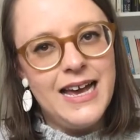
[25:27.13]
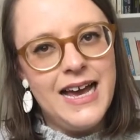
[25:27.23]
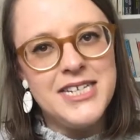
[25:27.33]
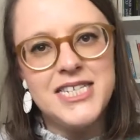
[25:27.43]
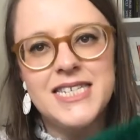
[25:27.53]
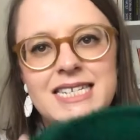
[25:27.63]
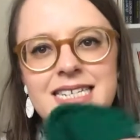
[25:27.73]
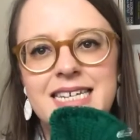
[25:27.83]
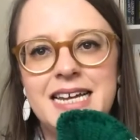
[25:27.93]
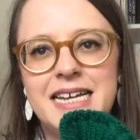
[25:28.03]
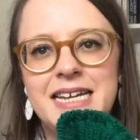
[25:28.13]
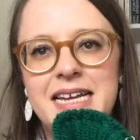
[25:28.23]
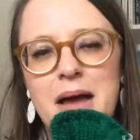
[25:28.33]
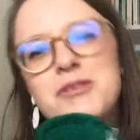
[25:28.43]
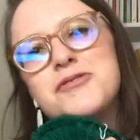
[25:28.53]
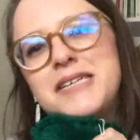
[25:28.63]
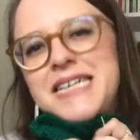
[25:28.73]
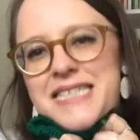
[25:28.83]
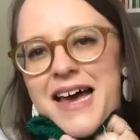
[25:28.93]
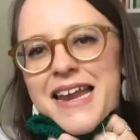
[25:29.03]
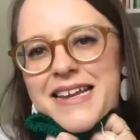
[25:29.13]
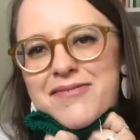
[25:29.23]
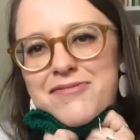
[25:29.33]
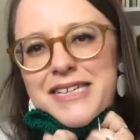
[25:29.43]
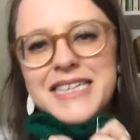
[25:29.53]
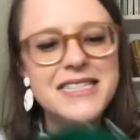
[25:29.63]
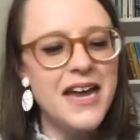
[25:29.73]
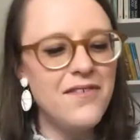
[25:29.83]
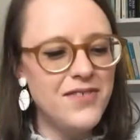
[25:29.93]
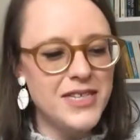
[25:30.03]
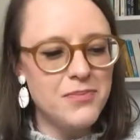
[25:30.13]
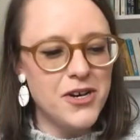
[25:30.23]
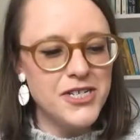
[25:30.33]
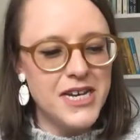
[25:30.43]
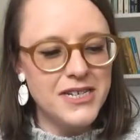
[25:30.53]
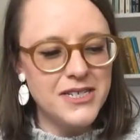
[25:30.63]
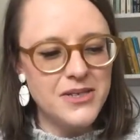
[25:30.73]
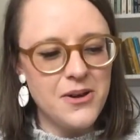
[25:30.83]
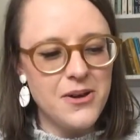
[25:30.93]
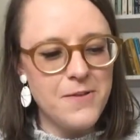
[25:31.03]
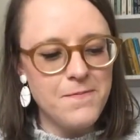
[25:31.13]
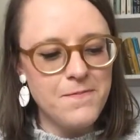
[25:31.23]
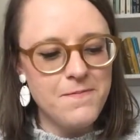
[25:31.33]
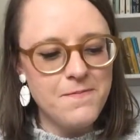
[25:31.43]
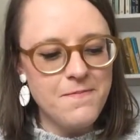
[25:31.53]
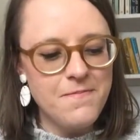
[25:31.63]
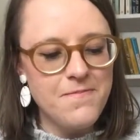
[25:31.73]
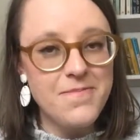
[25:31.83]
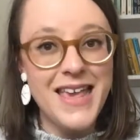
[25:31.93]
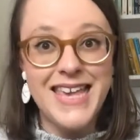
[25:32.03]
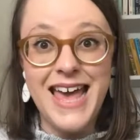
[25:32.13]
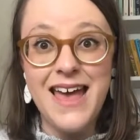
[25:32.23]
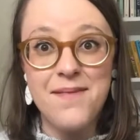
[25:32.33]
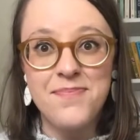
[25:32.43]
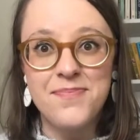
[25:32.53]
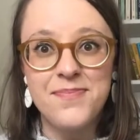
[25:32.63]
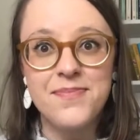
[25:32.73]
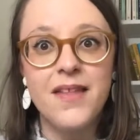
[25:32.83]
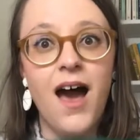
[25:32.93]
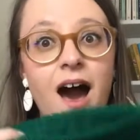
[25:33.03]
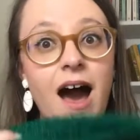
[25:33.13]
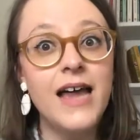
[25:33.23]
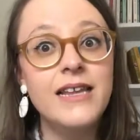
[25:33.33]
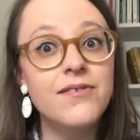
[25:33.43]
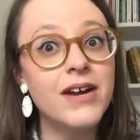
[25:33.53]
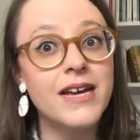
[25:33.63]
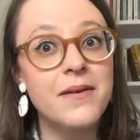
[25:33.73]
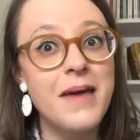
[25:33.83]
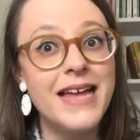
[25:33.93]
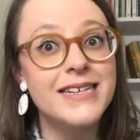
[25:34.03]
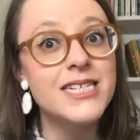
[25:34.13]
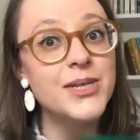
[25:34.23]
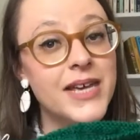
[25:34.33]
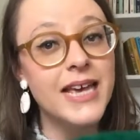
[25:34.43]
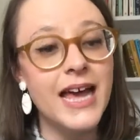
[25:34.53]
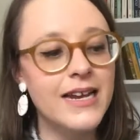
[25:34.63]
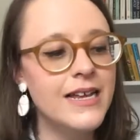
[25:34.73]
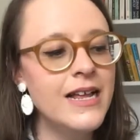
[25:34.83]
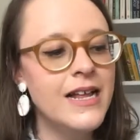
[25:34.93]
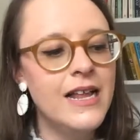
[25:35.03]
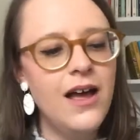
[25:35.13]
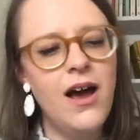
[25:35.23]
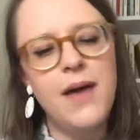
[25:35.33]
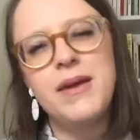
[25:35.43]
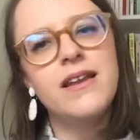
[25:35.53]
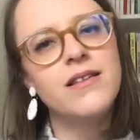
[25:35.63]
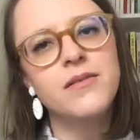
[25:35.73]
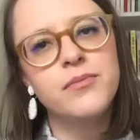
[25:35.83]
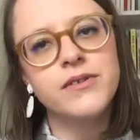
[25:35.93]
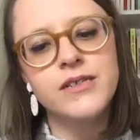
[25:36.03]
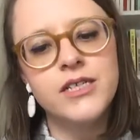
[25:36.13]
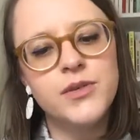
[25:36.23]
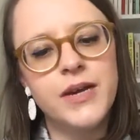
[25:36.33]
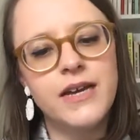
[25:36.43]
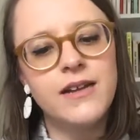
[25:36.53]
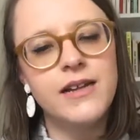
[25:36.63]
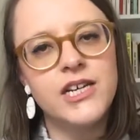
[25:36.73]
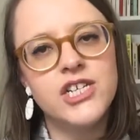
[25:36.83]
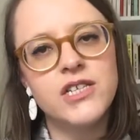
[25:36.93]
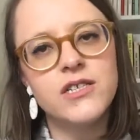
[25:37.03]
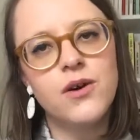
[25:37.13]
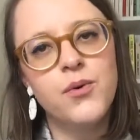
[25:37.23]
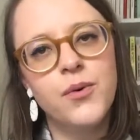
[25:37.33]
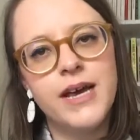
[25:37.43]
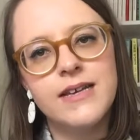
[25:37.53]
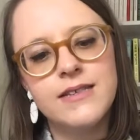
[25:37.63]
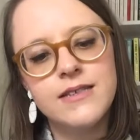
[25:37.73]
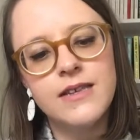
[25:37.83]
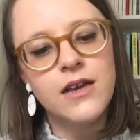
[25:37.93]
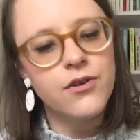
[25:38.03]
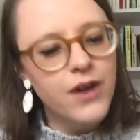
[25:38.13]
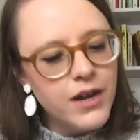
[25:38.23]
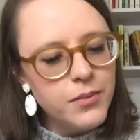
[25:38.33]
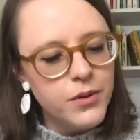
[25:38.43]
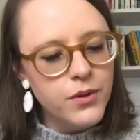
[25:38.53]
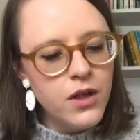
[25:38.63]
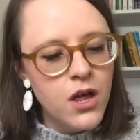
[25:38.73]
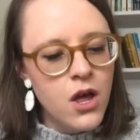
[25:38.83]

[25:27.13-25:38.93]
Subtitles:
I'm just really excited for this project. So yeah, highly recommend looking at, I mean, Brooklyn Tweed collections are always incredible.